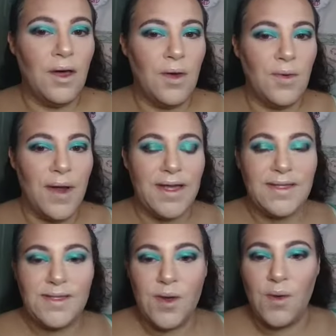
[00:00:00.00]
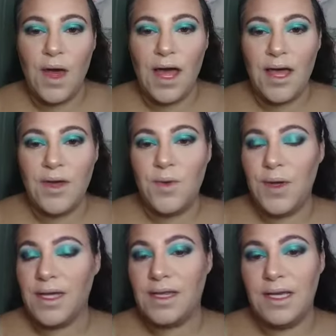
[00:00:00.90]
Alright, so I
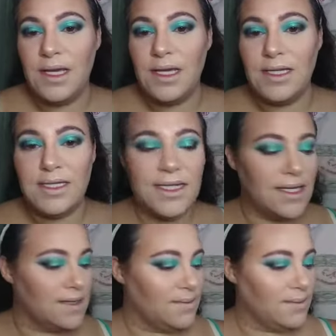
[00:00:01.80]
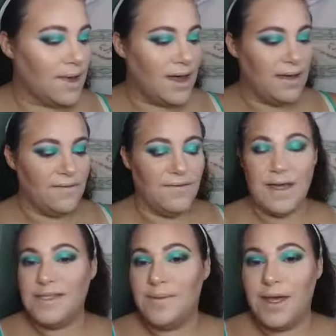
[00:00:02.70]
quickly did my
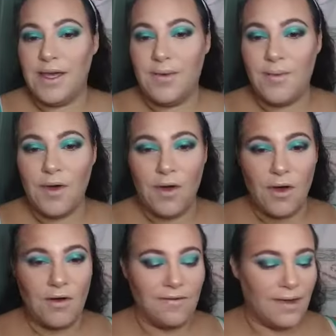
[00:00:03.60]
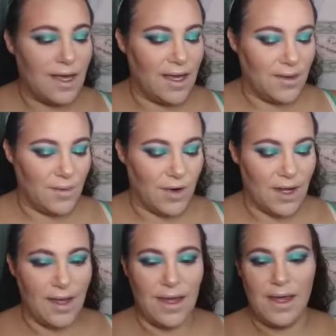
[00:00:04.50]
face makeup off
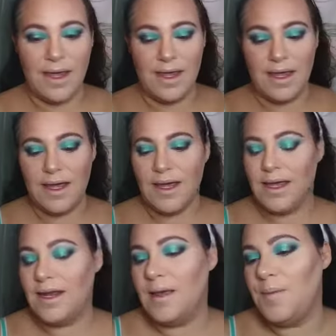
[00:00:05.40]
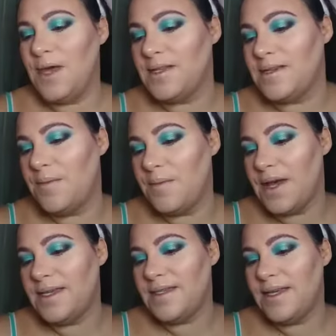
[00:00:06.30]
camera, and I picked up
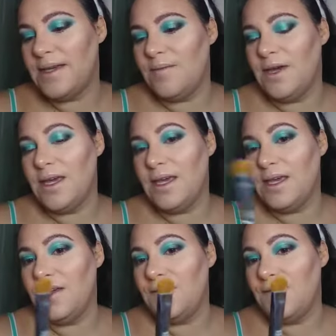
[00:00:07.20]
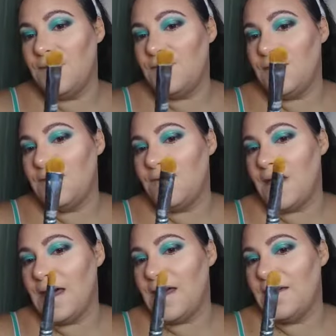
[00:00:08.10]
my Sigma
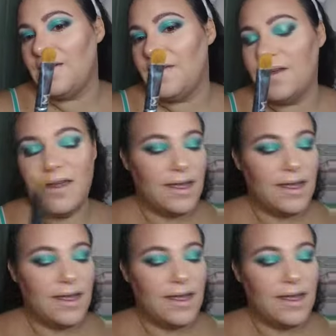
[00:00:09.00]
E55,